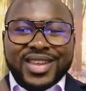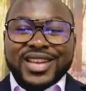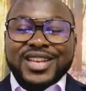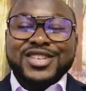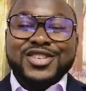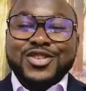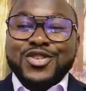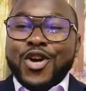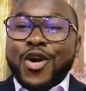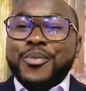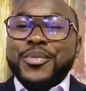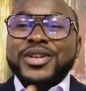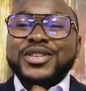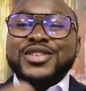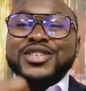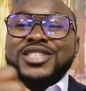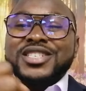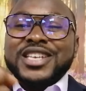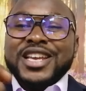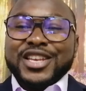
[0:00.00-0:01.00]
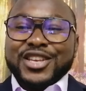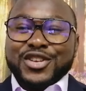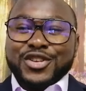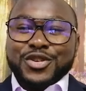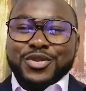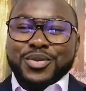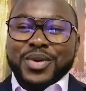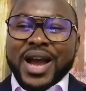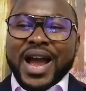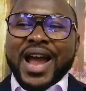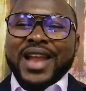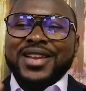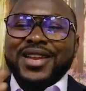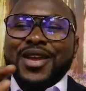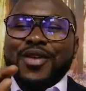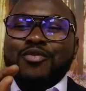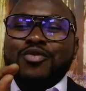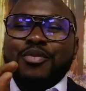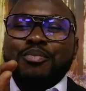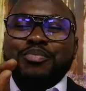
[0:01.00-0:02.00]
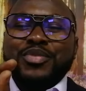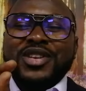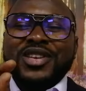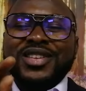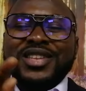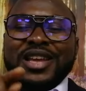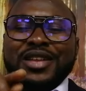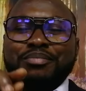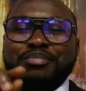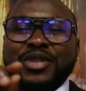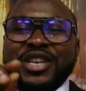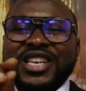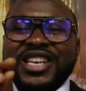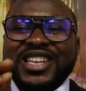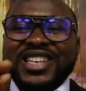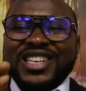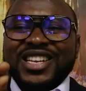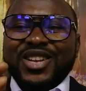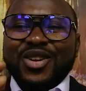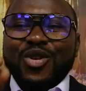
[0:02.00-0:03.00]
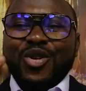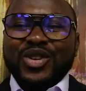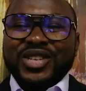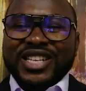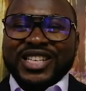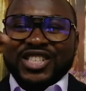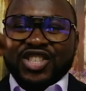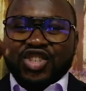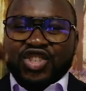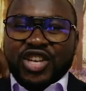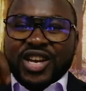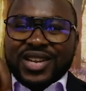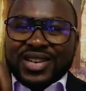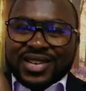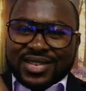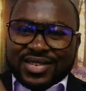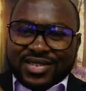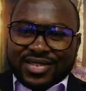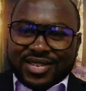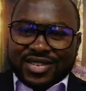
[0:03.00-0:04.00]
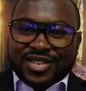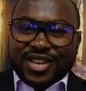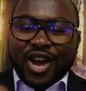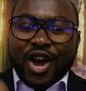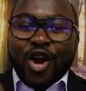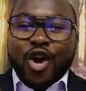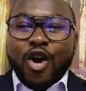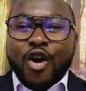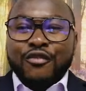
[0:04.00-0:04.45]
He's coming to take you, and it will be the beginning or the genesis